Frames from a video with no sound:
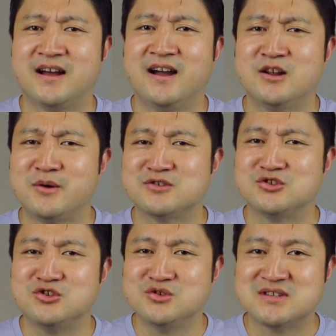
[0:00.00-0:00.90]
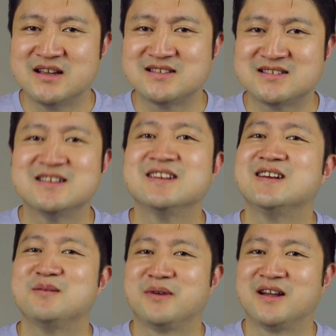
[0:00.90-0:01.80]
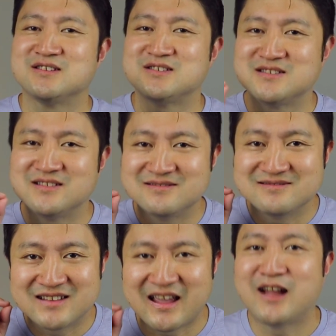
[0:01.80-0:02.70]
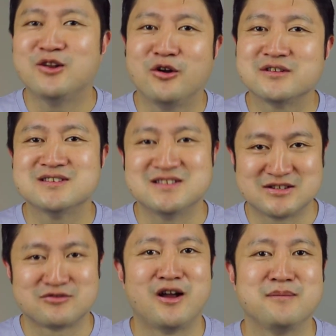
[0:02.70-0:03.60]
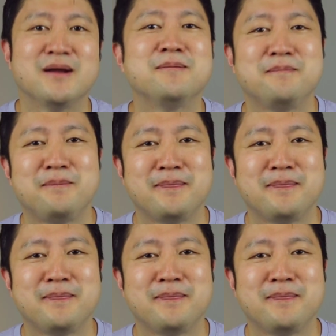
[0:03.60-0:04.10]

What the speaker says: I know how to use it, but I just cannot describe it.